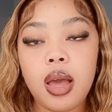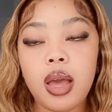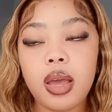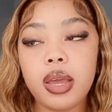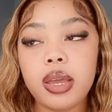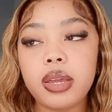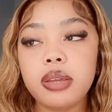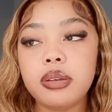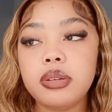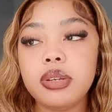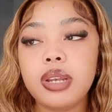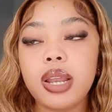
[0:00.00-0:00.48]

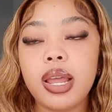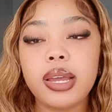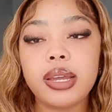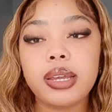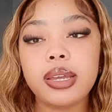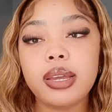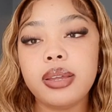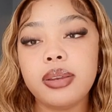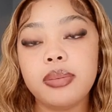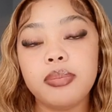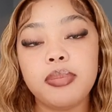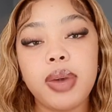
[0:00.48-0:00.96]
It
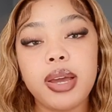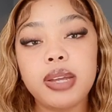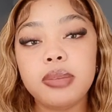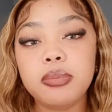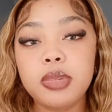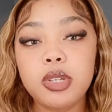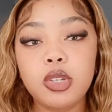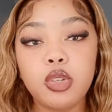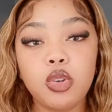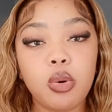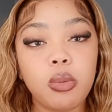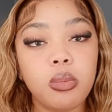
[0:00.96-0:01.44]
might be
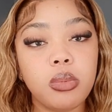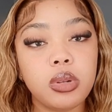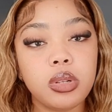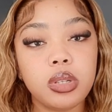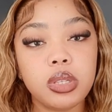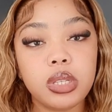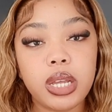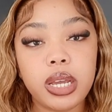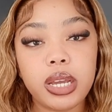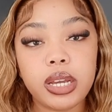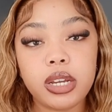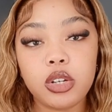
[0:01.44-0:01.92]
normal.
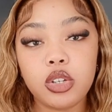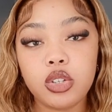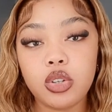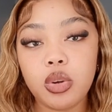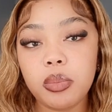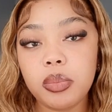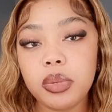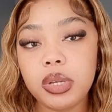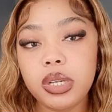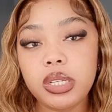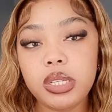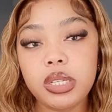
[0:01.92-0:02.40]
Like,
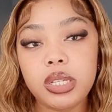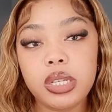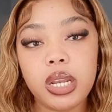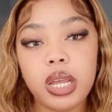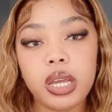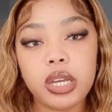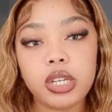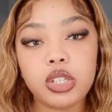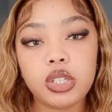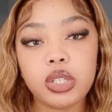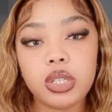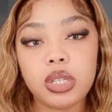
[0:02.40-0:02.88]
normally,
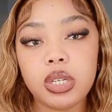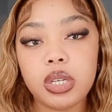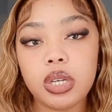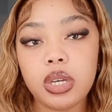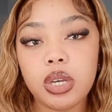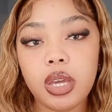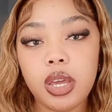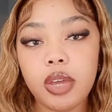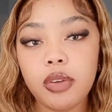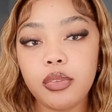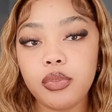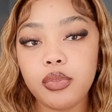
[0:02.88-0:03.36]
like
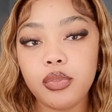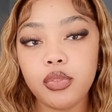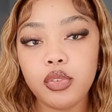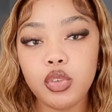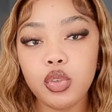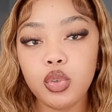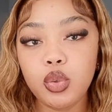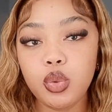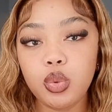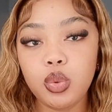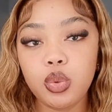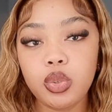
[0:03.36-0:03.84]
if
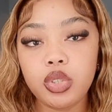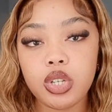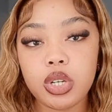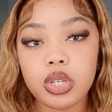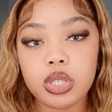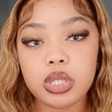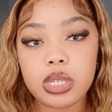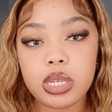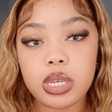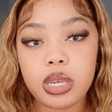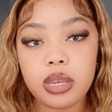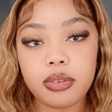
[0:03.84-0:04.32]
you
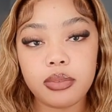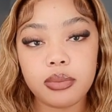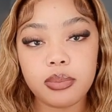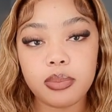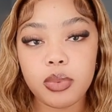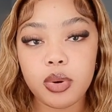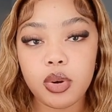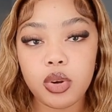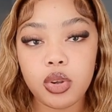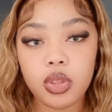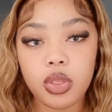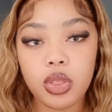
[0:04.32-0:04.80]
just give
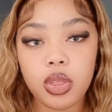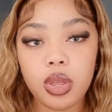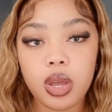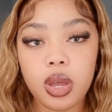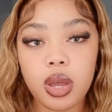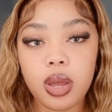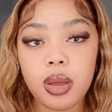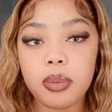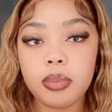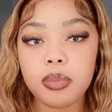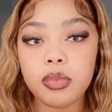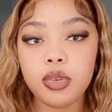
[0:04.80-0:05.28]

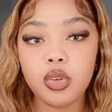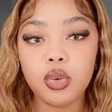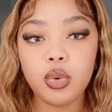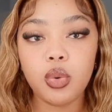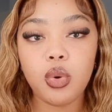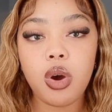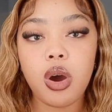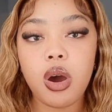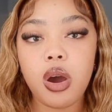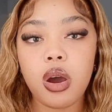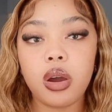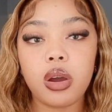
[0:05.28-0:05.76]
birth and
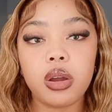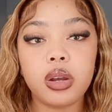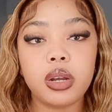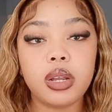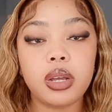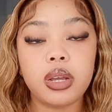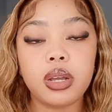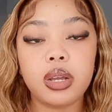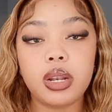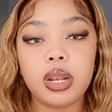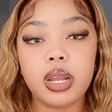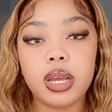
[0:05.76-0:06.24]
you are
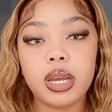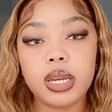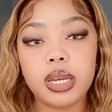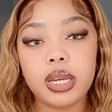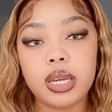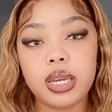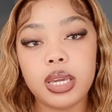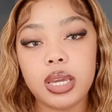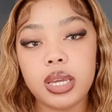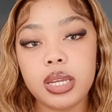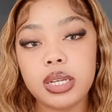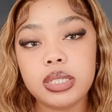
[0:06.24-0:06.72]
gonna like
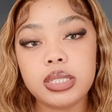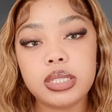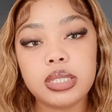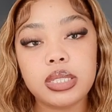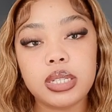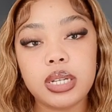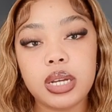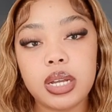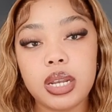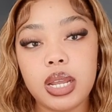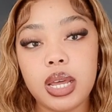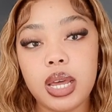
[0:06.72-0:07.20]
get
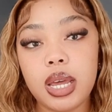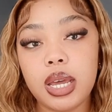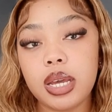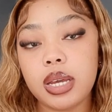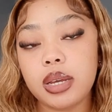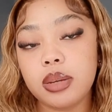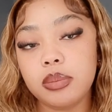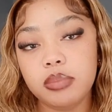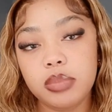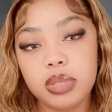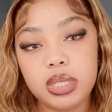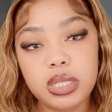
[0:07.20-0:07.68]
like
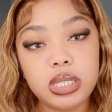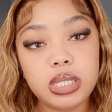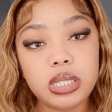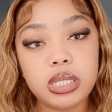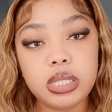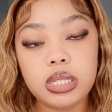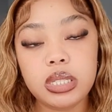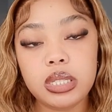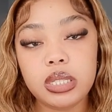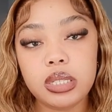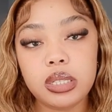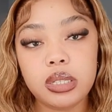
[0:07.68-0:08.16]

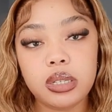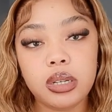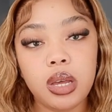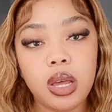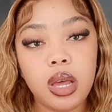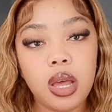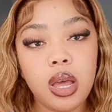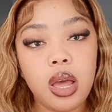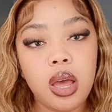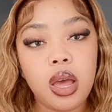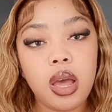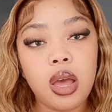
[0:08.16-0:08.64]
bleeding,
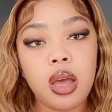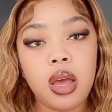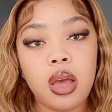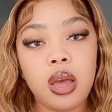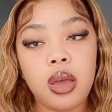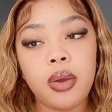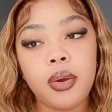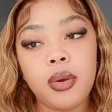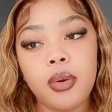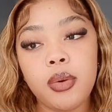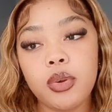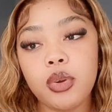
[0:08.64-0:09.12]

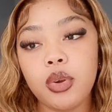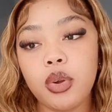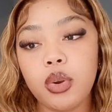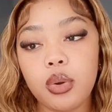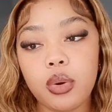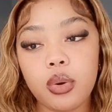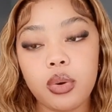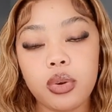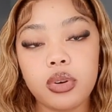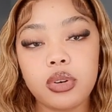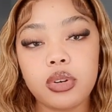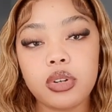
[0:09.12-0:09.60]

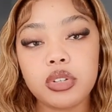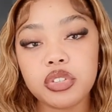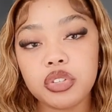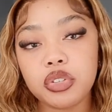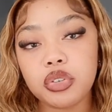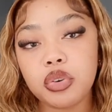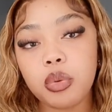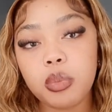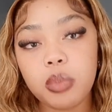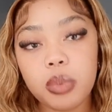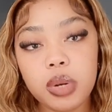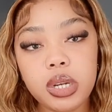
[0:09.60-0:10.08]
no, not
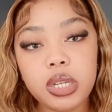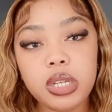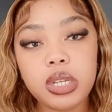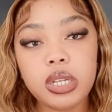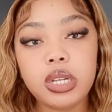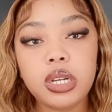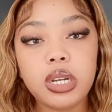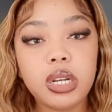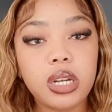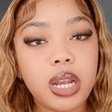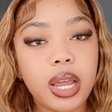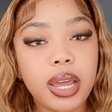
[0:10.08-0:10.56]

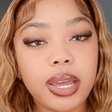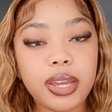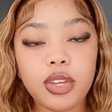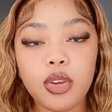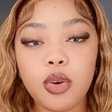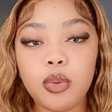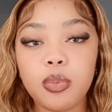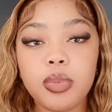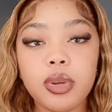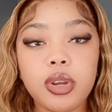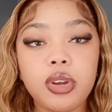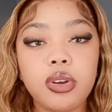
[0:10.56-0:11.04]
normally, like
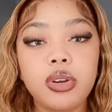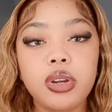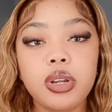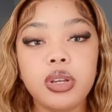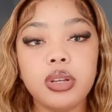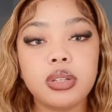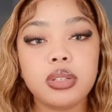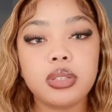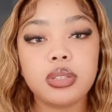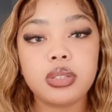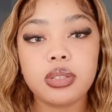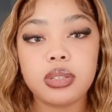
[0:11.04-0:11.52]
your
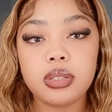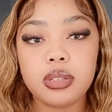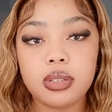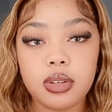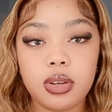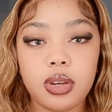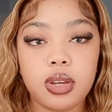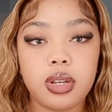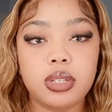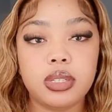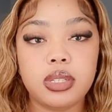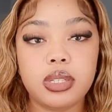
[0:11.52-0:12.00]
periods,
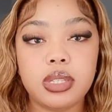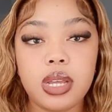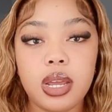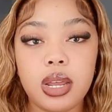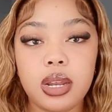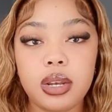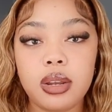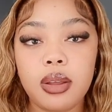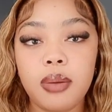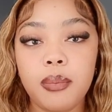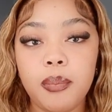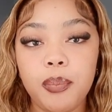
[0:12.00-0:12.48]

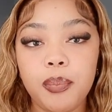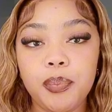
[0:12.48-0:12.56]
understand?